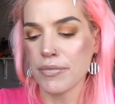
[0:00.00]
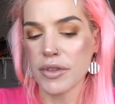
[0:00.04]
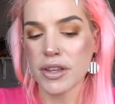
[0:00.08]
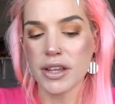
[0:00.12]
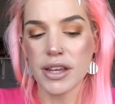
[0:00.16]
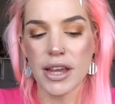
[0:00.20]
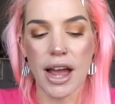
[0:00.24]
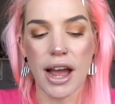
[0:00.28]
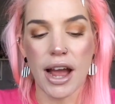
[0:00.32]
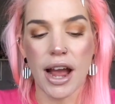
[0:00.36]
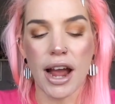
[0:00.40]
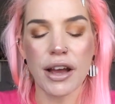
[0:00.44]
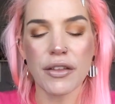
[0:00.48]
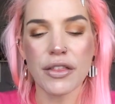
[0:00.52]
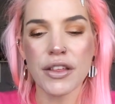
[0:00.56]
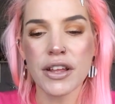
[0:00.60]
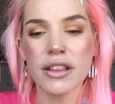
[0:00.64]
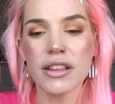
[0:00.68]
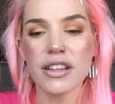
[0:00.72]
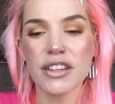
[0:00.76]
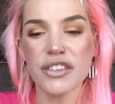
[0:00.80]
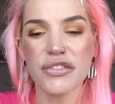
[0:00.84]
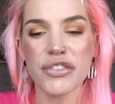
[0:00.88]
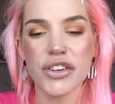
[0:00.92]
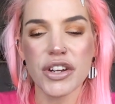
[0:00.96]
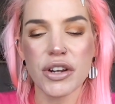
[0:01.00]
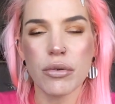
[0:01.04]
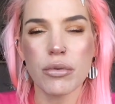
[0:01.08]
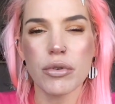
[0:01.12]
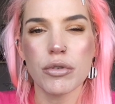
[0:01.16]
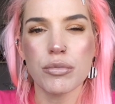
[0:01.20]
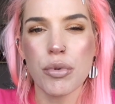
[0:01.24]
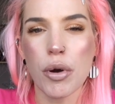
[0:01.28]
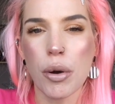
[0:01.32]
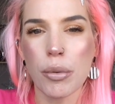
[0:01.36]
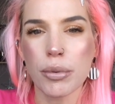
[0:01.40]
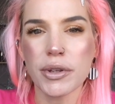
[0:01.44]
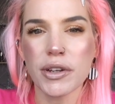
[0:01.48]
yeah, I think this video
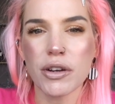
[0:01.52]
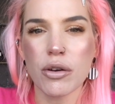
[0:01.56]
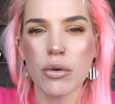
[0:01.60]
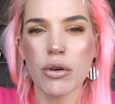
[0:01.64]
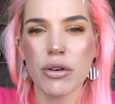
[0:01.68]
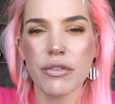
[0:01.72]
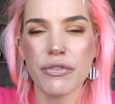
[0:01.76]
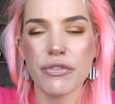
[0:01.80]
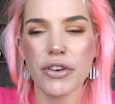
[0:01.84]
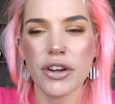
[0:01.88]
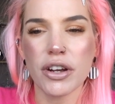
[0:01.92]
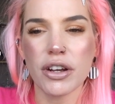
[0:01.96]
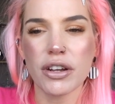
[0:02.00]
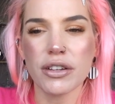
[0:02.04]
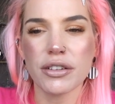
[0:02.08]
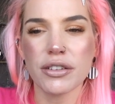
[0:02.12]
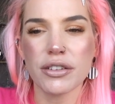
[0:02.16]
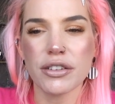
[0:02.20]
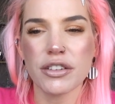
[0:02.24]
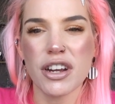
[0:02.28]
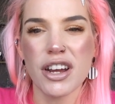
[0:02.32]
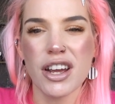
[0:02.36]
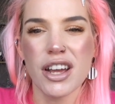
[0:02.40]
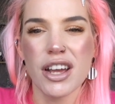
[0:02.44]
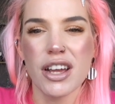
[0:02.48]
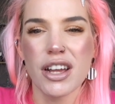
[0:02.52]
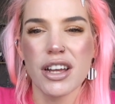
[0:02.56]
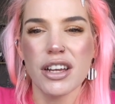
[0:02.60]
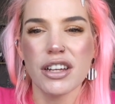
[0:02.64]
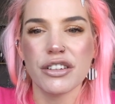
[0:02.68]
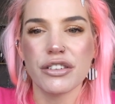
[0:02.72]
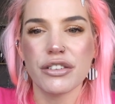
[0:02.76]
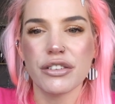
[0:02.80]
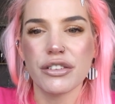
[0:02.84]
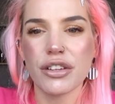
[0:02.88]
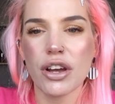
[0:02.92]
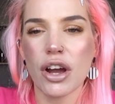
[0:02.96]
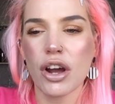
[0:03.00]
will probably go up first.
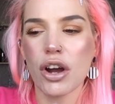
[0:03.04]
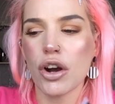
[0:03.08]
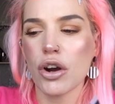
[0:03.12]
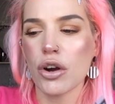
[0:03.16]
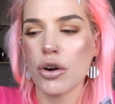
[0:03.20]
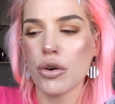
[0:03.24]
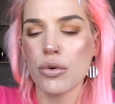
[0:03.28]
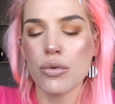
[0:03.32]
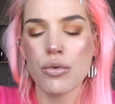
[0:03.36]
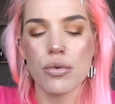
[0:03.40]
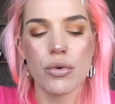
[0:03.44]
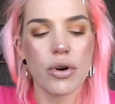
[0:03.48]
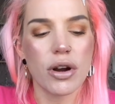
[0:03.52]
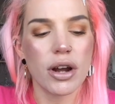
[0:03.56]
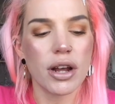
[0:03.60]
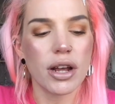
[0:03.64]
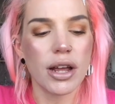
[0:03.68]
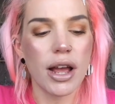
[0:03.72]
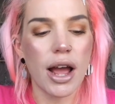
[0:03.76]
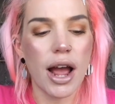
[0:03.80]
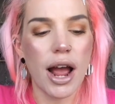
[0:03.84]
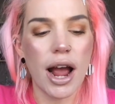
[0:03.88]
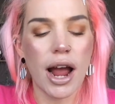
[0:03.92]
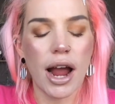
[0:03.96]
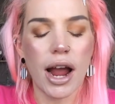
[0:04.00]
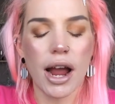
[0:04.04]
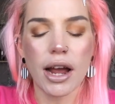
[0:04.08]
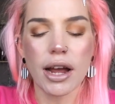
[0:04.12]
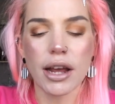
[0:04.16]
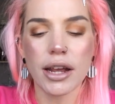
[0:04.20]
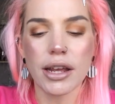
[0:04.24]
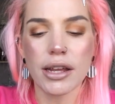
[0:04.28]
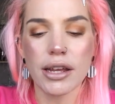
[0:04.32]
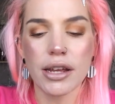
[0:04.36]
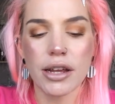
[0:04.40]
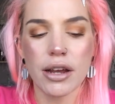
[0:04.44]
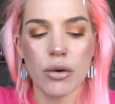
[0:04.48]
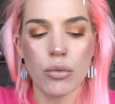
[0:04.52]
So
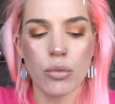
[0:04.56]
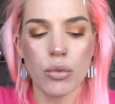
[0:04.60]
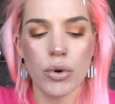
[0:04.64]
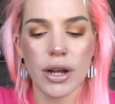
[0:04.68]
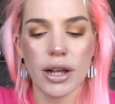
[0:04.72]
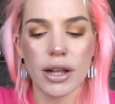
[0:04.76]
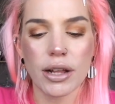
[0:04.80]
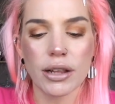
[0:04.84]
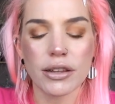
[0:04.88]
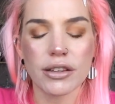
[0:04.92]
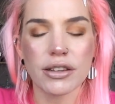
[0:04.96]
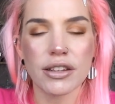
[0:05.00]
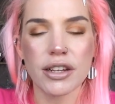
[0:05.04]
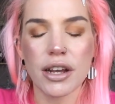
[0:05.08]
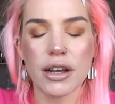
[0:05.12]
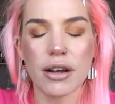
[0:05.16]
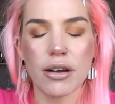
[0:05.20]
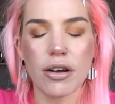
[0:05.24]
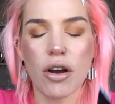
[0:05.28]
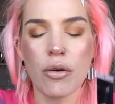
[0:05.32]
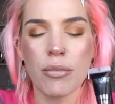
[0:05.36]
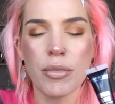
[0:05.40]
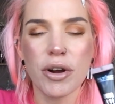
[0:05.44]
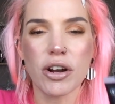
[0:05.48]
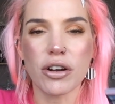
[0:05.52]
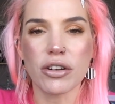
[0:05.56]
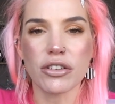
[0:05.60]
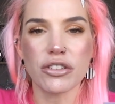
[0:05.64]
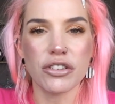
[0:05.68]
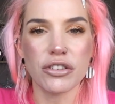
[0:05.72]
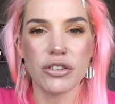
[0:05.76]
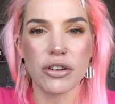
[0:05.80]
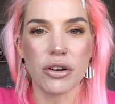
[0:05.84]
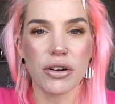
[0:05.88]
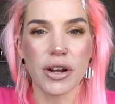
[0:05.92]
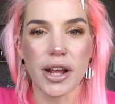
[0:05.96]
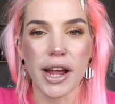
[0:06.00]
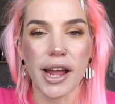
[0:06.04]
I will, oh my gosh,
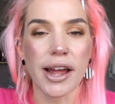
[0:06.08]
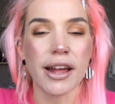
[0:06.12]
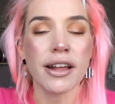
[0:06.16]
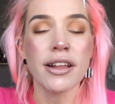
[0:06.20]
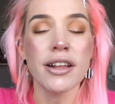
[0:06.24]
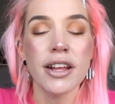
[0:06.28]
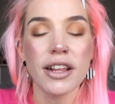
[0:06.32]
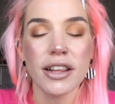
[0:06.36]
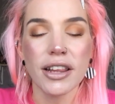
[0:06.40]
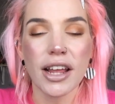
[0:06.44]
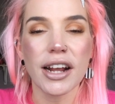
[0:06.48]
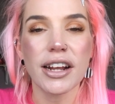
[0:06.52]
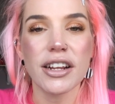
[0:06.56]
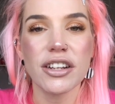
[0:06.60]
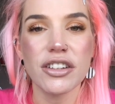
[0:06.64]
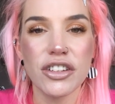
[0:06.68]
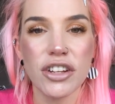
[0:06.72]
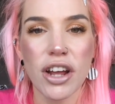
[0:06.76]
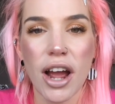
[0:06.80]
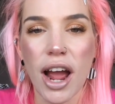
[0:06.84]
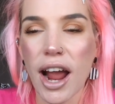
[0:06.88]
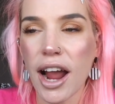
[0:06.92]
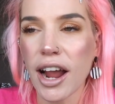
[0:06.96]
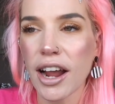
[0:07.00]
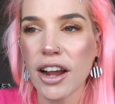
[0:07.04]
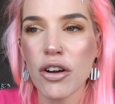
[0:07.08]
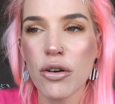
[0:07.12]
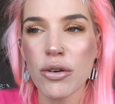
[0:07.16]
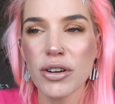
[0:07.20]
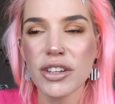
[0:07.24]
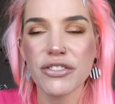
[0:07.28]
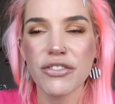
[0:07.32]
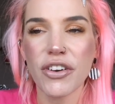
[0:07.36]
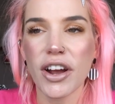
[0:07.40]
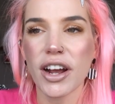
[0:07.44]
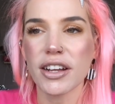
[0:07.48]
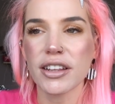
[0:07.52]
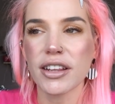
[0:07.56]
you don't care. Like, I
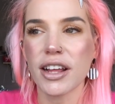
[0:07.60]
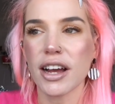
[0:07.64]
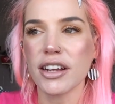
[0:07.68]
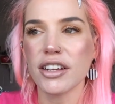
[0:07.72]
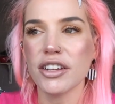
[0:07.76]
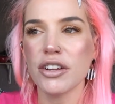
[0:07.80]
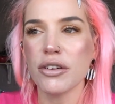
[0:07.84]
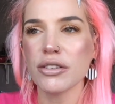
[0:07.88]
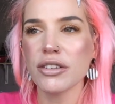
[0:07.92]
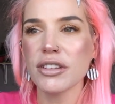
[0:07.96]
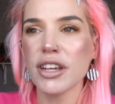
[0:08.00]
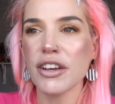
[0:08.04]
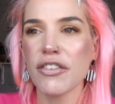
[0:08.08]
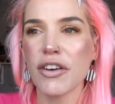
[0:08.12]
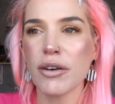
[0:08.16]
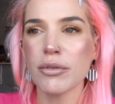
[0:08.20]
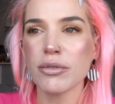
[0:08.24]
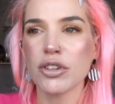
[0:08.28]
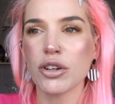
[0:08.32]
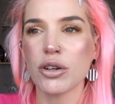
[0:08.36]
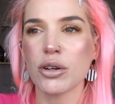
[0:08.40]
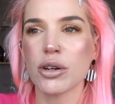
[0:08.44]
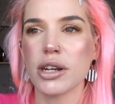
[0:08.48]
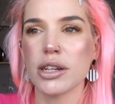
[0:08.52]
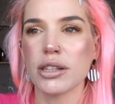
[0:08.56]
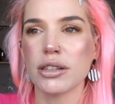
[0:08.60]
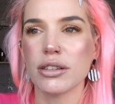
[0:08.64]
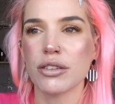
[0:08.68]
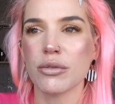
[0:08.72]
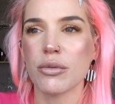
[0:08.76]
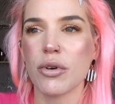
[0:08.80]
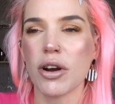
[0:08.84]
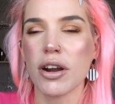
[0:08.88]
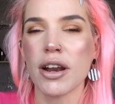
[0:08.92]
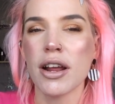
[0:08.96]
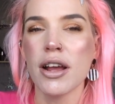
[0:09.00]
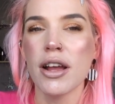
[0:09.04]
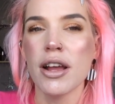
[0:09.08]
always find that, you know, say if I'm talking to
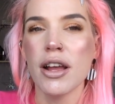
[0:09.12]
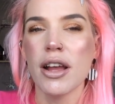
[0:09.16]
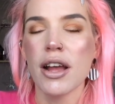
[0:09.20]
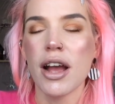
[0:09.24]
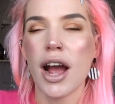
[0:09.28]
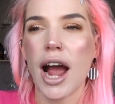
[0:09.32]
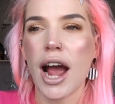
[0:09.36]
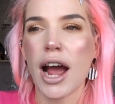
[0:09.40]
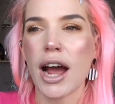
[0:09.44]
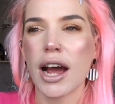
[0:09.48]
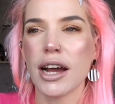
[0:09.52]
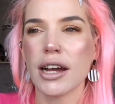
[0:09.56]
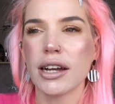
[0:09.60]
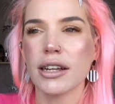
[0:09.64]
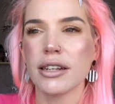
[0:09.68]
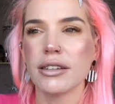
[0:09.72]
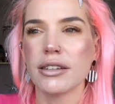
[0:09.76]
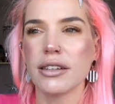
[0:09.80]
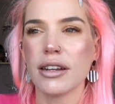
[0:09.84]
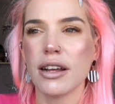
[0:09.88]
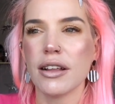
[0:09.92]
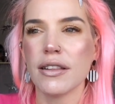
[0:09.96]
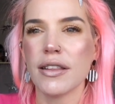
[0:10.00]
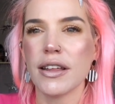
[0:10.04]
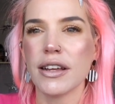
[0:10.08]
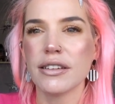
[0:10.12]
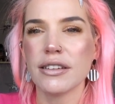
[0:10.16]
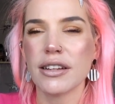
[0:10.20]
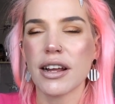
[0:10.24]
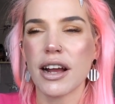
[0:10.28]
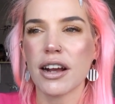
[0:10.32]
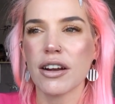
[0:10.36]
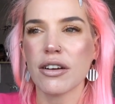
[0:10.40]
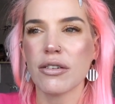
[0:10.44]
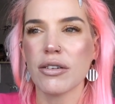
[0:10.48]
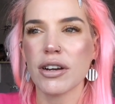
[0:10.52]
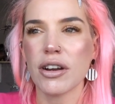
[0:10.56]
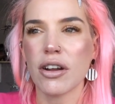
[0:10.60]
someone and they
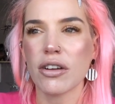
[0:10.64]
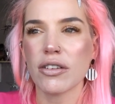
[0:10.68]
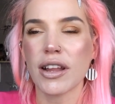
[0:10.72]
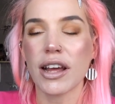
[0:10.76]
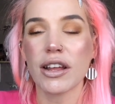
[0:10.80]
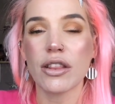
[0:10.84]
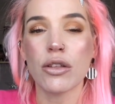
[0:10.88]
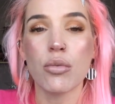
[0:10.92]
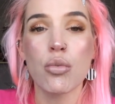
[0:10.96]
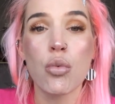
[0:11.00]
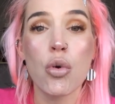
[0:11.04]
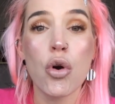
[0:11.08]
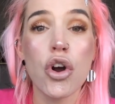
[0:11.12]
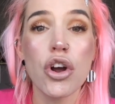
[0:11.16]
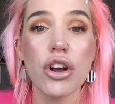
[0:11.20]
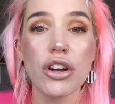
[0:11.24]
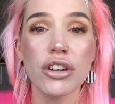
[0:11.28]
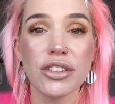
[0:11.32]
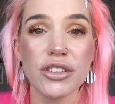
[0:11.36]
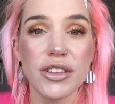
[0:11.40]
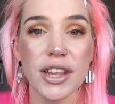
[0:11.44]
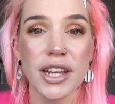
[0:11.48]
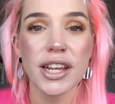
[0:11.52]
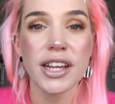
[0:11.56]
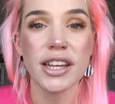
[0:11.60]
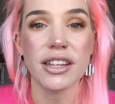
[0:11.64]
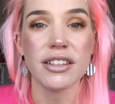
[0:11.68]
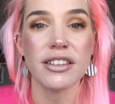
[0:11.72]
start going on, like the worst thing